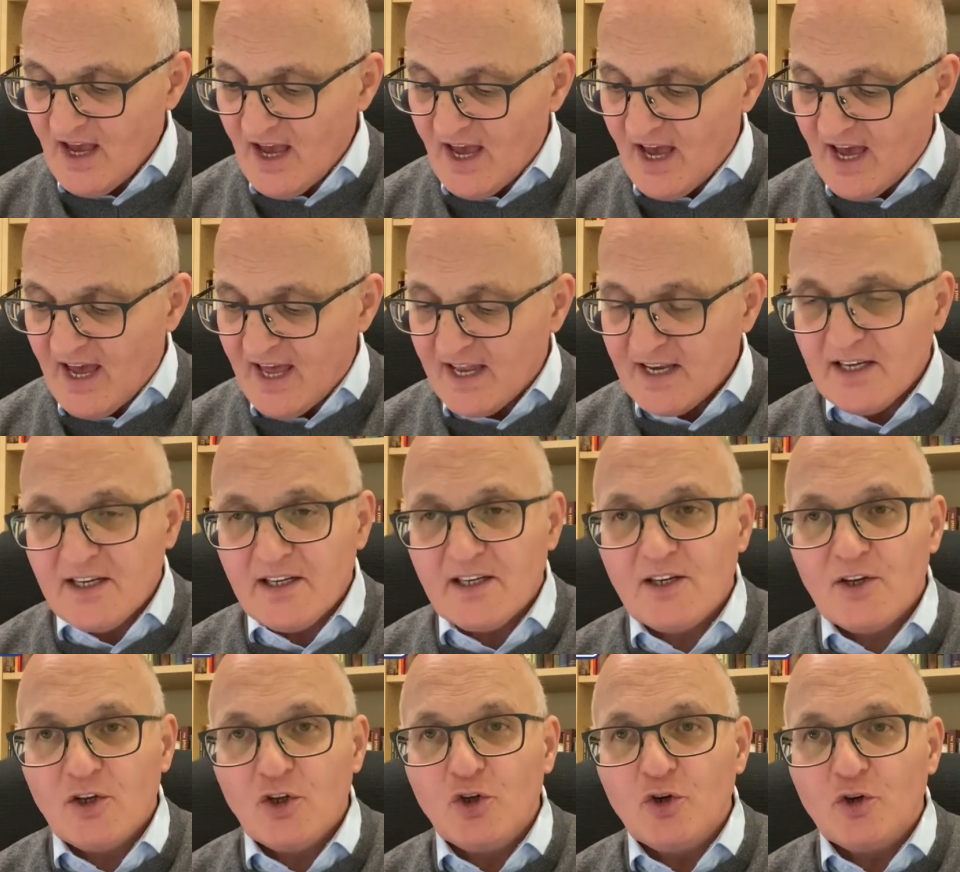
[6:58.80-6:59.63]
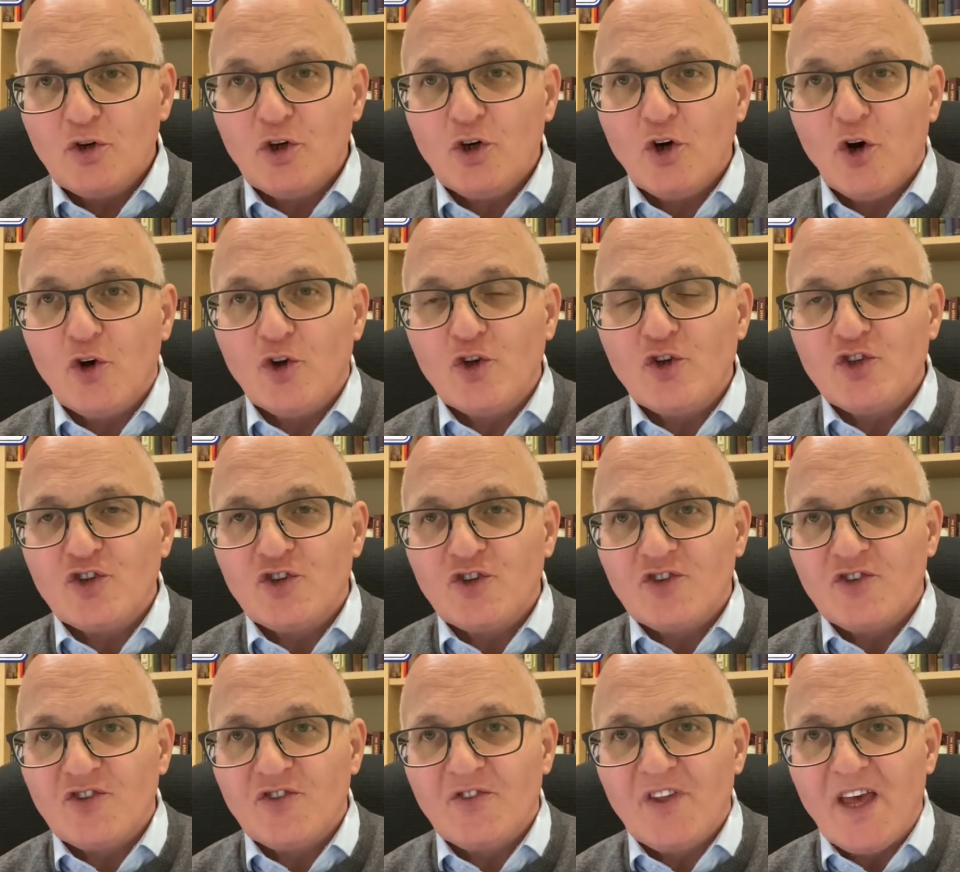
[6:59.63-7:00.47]
And your
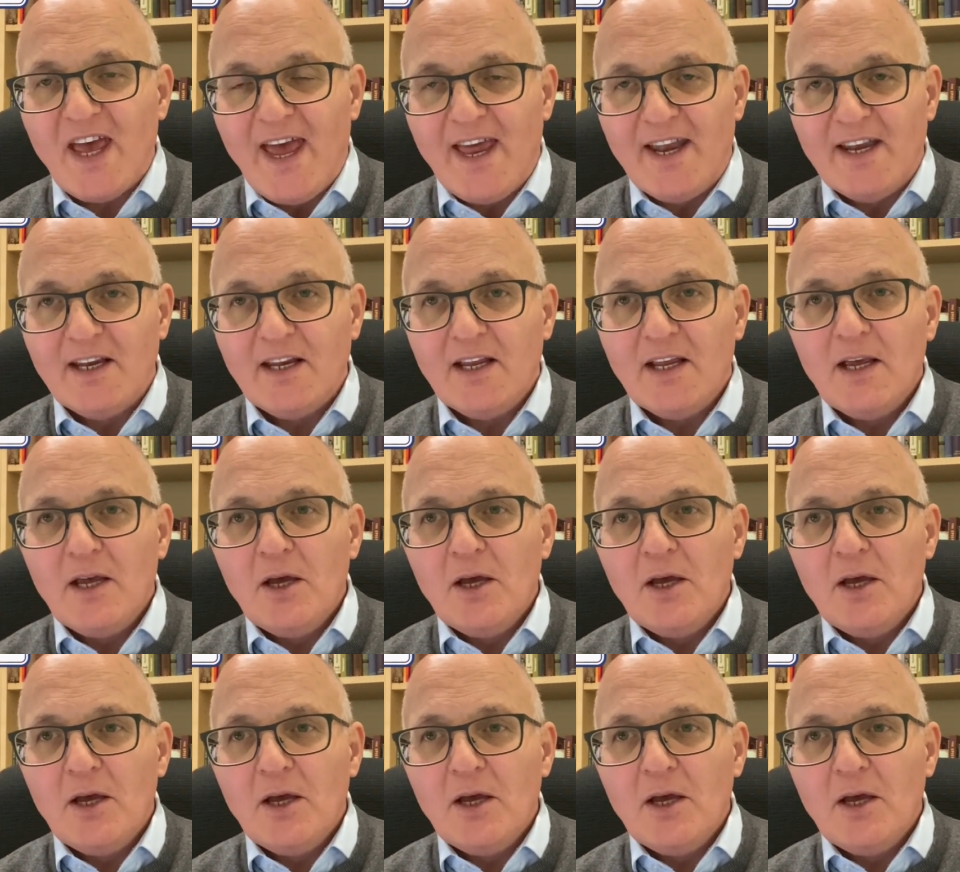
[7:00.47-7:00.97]
conscience then